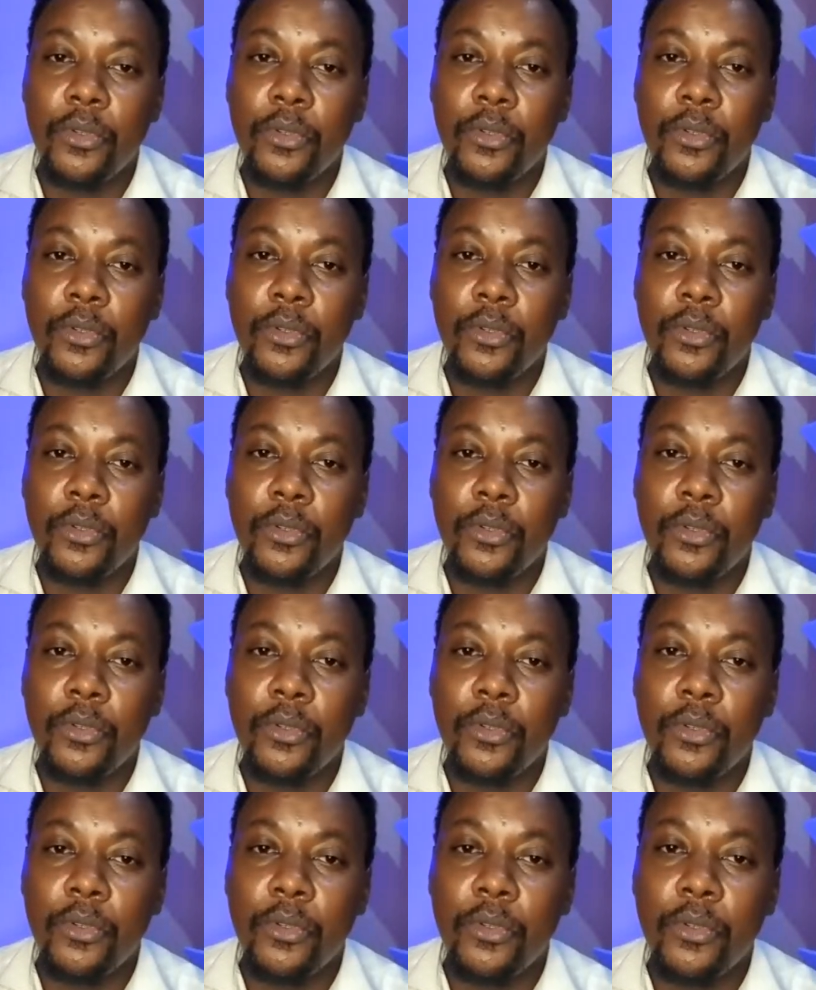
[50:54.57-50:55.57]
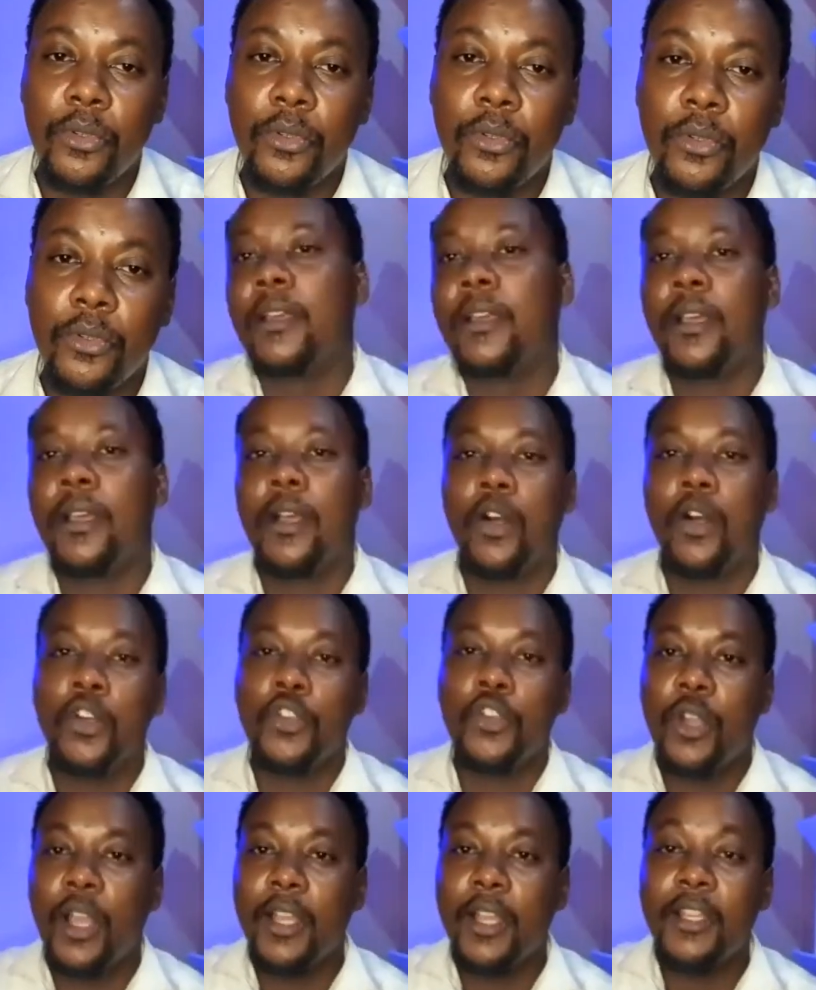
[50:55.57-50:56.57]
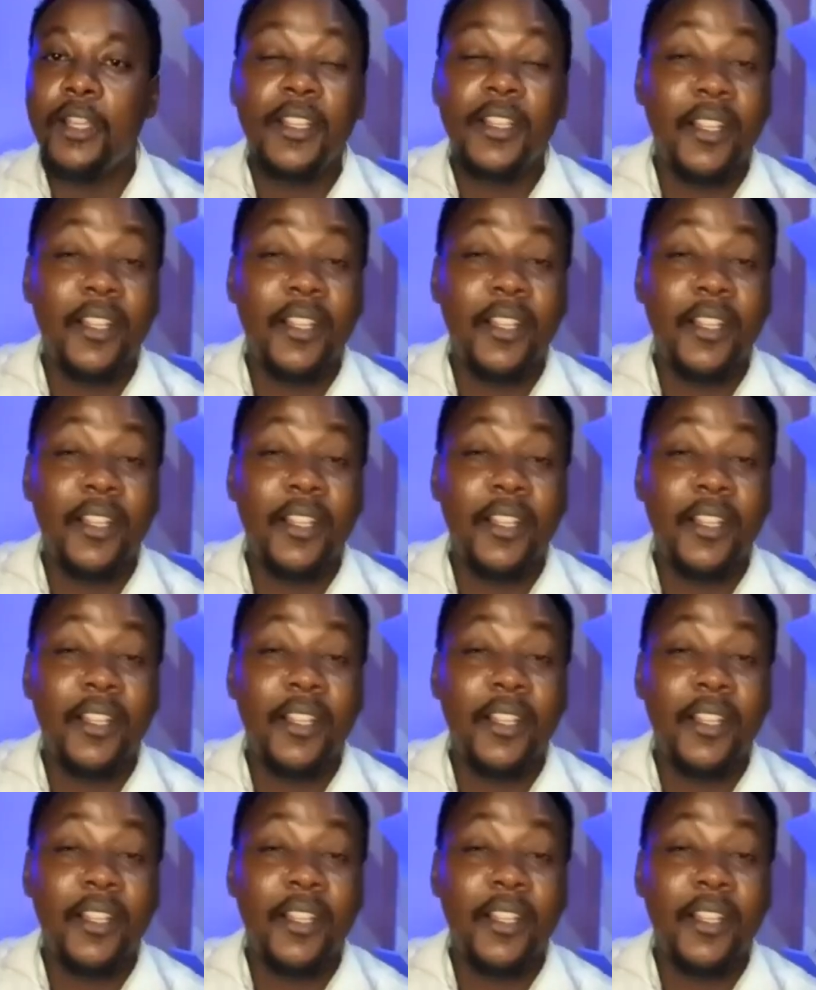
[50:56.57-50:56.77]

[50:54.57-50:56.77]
Janat, or you can,